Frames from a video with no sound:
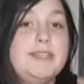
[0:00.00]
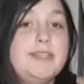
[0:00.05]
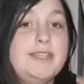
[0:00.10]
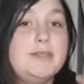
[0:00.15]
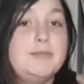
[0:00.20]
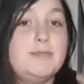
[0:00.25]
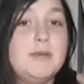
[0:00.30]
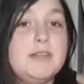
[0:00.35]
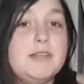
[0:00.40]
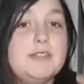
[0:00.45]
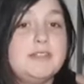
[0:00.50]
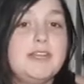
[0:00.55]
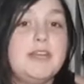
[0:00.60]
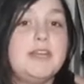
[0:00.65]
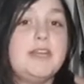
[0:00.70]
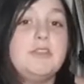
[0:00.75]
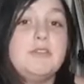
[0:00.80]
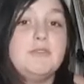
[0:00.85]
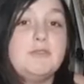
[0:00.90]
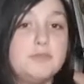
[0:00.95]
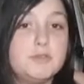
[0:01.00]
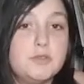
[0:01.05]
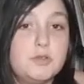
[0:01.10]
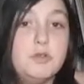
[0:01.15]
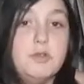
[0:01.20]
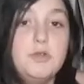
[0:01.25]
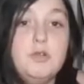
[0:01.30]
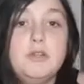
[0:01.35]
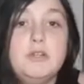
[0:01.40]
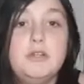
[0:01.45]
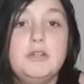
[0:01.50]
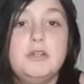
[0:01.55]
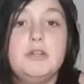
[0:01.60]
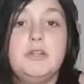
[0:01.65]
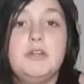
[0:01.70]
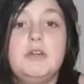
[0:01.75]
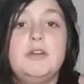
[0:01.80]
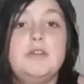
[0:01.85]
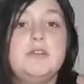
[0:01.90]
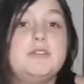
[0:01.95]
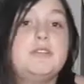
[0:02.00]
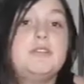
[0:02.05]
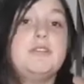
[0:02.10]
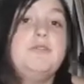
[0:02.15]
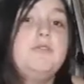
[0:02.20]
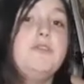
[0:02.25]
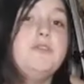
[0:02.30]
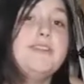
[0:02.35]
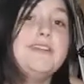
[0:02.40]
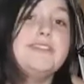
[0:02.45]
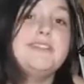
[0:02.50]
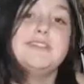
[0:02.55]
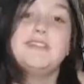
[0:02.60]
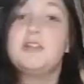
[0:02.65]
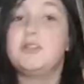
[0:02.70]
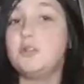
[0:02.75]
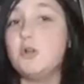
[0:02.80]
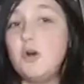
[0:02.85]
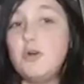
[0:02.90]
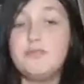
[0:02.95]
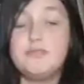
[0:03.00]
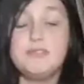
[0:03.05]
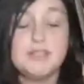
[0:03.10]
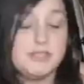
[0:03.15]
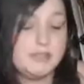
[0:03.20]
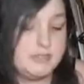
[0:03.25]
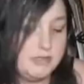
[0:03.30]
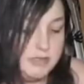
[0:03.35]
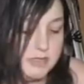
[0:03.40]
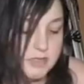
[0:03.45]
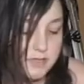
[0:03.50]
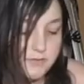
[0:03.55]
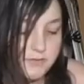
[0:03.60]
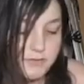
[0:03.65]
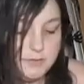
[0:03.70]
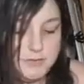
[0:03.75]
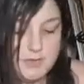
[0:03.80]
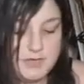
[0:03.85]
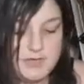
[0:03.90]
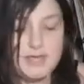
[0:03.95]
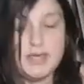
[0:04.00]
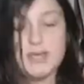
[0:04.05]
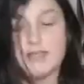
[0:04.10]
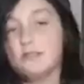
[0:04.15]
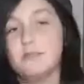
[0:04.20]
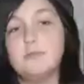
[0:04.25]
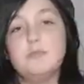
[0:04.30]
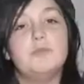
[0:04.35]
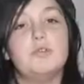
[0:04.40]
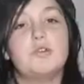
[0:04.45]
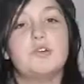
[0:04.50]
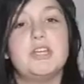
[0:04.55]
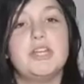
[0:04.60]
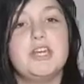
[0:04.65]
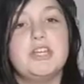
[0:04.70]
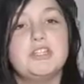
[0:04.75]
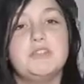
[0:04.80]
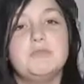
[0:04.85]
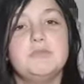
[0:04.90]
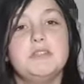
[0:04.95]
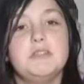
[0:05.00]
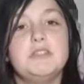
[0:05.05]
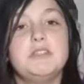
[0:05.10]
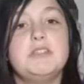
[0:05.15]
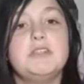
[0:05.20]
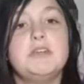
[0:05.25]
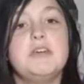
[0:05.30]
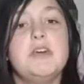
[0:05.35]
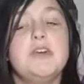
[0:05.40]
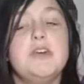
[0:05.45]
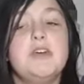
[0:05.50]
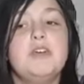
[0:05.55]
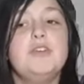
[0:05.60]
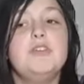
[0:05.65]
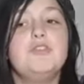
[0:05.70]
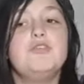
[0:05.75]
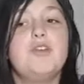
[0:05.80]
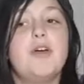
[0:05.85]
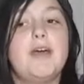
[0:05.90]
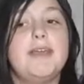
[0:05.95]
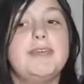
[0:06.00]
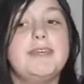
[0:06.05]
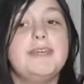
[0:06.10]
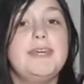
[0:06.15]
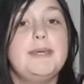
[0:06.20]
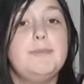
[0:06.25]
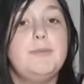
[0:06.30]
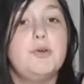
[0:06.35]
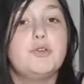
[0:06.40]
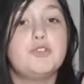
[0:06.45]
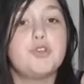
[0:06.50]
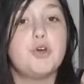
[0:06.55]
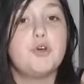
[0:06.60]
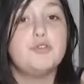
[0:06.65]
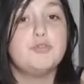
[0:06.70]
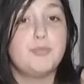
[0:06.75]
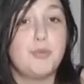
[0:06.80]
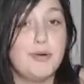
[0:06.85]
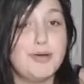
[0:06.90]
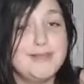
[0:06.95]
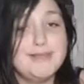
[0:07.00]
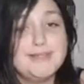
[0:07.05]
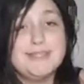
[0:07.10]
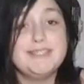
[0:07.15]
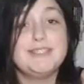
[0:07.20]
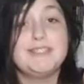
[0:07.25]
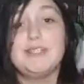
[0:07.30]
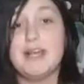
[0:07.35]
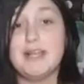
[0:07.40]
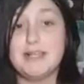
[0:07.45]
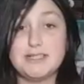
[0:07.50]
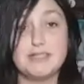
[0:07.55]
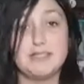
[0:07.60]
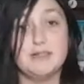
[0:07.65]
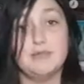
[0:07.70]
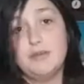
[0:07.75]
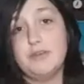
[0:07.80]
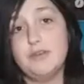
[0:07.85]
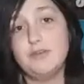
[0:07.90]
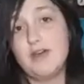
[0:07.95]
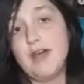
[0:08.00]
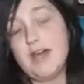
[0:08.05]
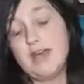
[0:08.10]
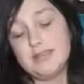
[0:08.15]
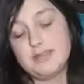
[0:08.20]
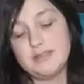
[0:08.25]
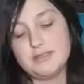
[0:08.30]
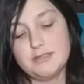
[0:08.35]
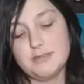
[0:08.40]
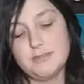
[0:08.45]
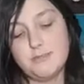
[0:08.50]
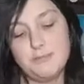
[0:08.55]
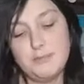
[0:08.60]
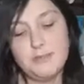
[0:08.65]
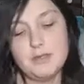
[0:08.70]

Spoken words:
these bits to hit the floor. So the floor isn't a lot of distance for me, as I'm already a gymnast. Try and keep your toes pointed as some advice.